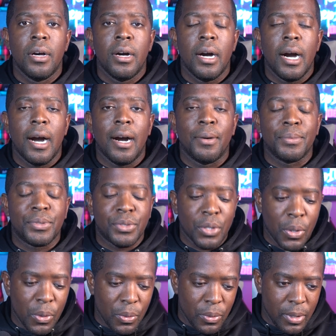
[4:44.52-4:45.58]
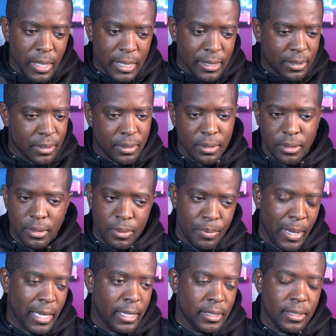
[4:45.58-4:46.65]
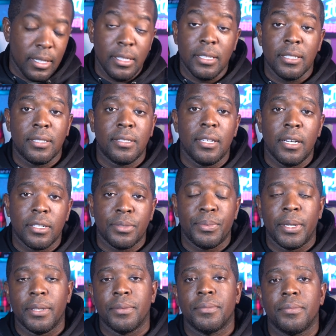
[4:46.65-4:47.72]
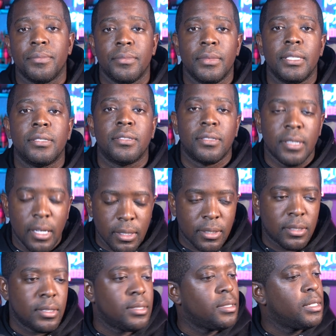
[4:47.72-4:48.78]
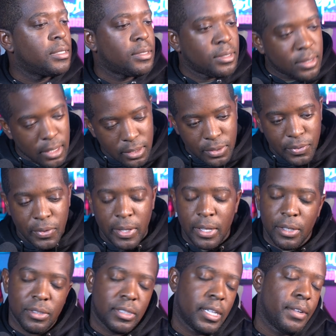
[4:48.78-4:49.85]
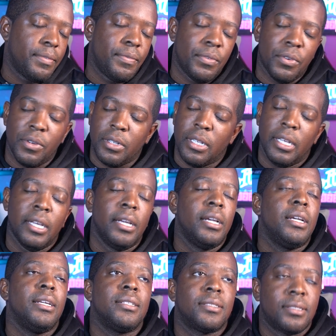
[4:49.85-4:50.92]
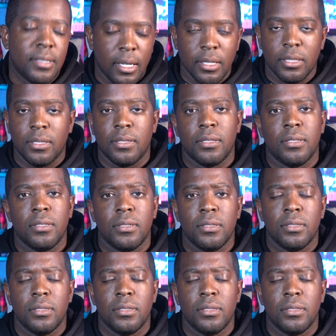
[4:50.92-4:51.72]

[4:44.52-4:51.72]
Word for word: Um, so it's man, it it just sucks, man. It sucks. It, it sucks for L.J. Fort. It sucks.